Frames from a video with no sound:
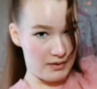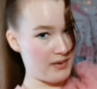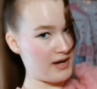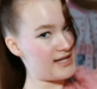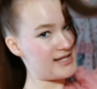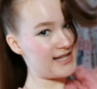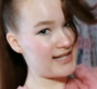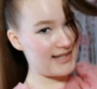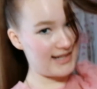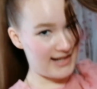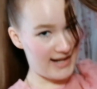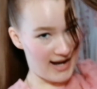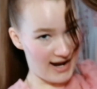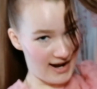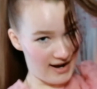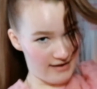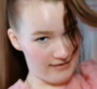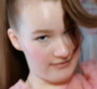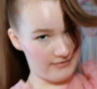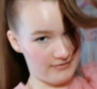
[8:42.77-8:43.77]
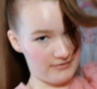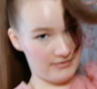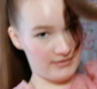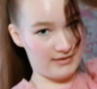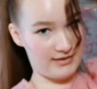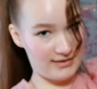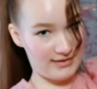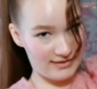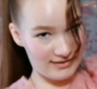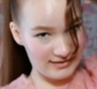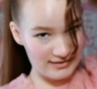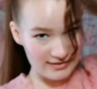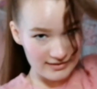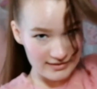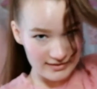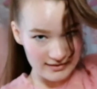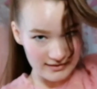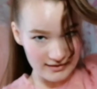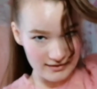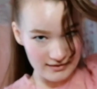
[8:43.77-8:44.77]
basically have
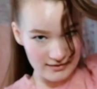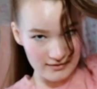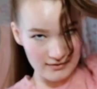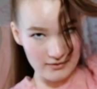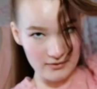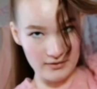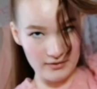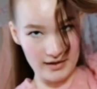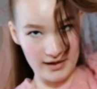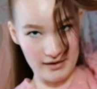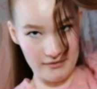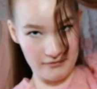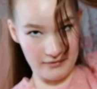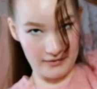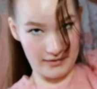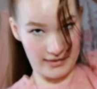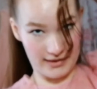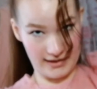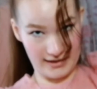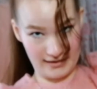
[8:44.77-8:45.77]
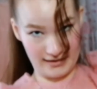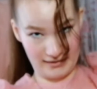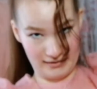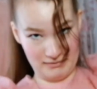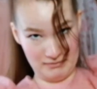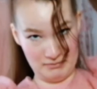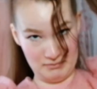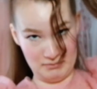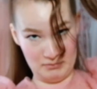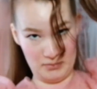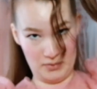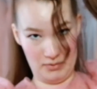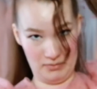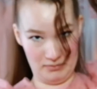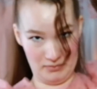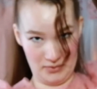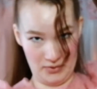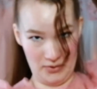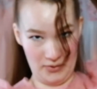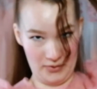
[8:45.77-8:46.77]
everything
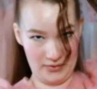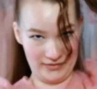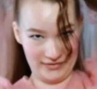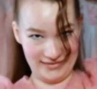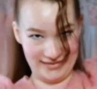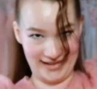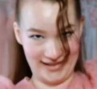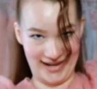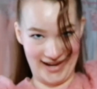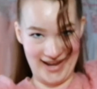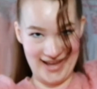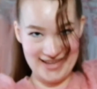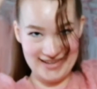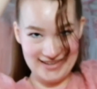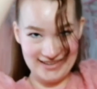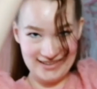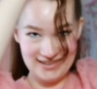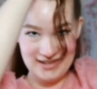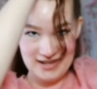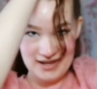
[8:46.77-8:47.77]
on the head,